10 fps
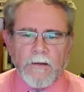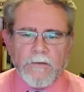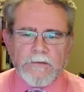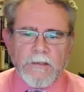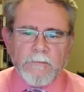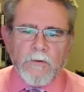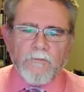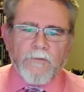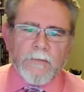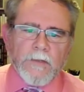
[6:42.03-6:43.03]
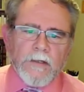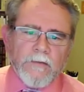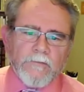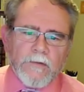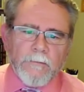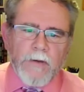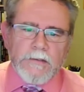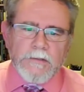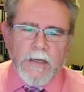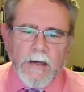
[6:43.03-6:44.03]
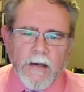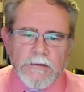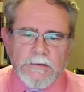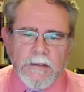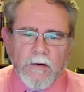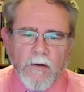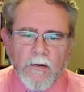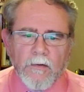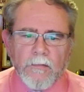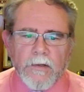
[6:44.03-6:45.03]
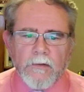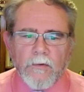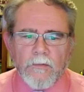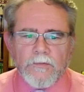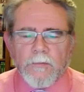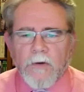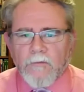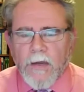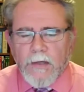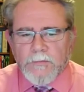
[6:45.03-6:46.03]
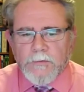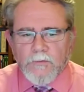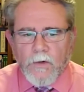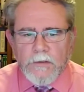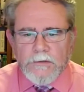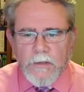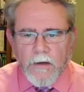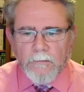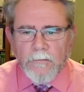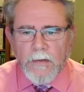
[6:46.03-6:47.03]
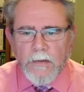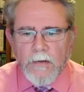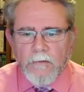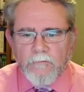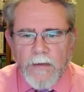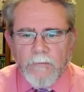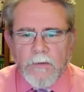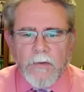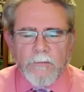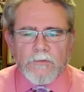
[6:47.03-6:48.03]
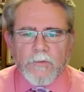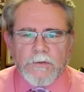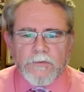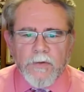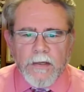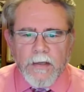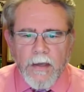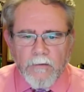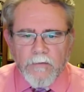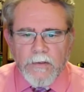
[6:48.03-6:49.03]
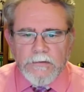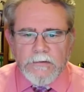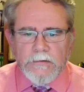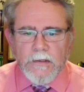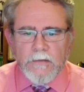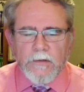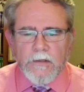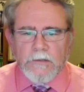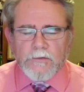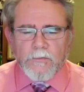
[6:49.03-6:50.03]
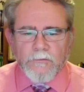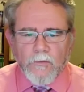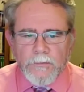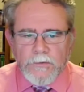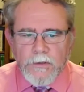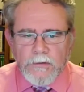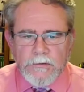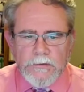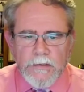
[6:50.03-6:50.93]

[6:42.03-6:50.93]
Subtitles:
The ten Boom family lived in the Beige house in Haarlem in rooms above Casper's watch shop. Family members were strict Calvinists in the Dutch Reformed Church.